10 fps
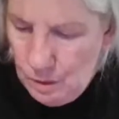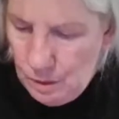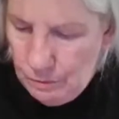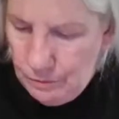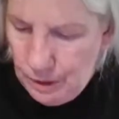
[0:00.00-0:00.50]

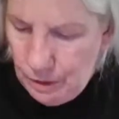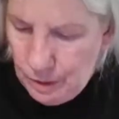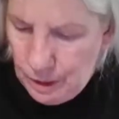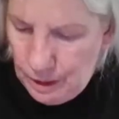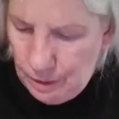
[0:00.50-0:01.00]
I'll figure
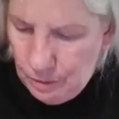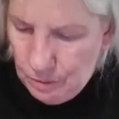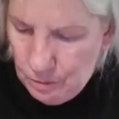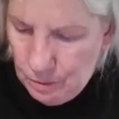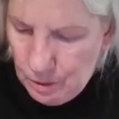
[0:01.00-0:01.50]
it out.
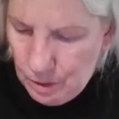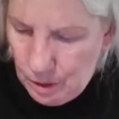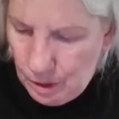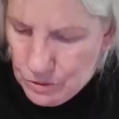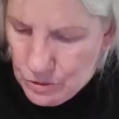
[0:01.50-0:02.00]

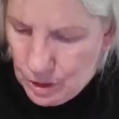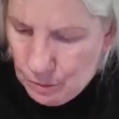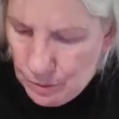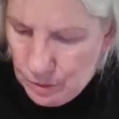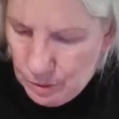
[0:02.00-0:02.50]
I'll
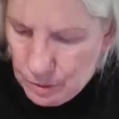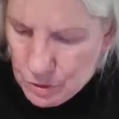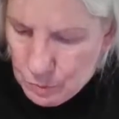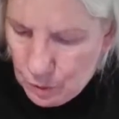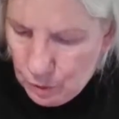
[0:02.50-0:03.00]
start with the
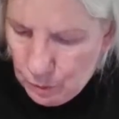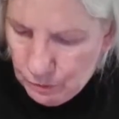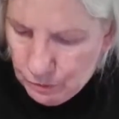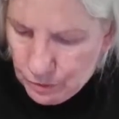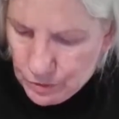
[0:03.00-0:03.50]
small
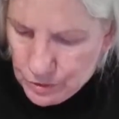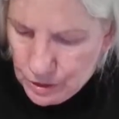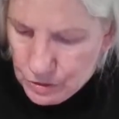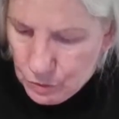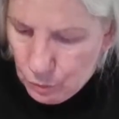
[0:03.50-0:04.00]
one first
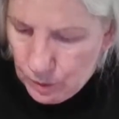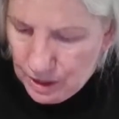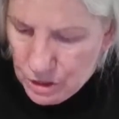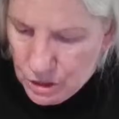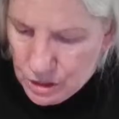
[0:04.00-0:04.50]
because the
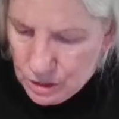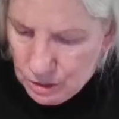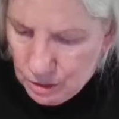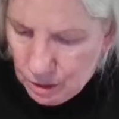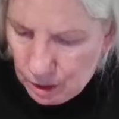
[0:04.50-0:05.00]
wedge is
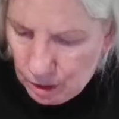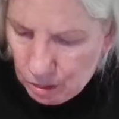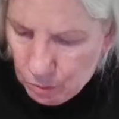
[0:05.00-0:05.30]
in like